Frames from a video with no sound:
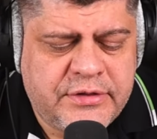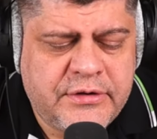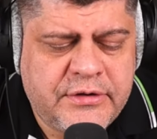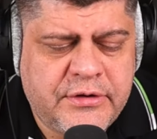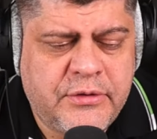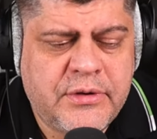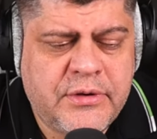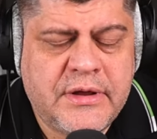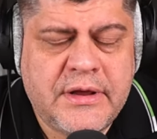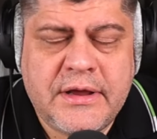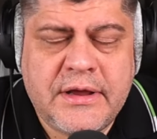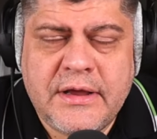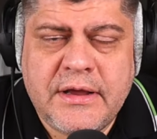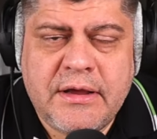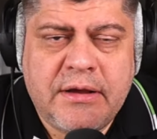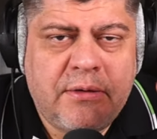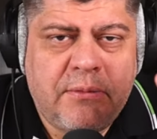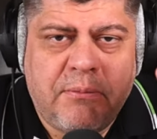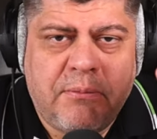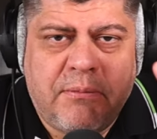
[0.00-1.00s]
You know,
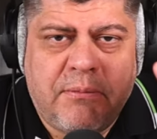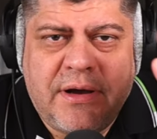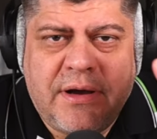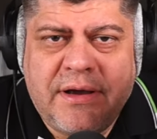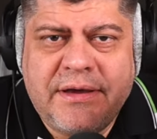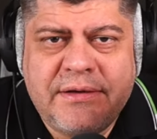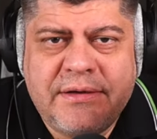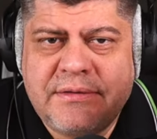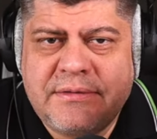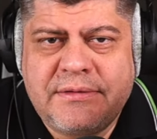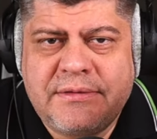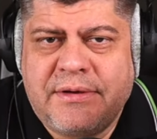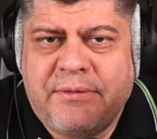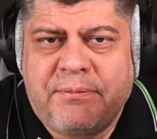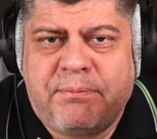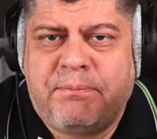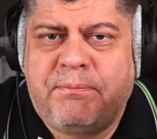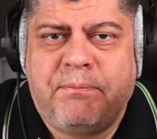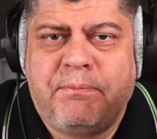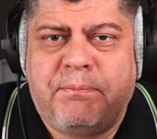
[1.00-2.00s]
my uh,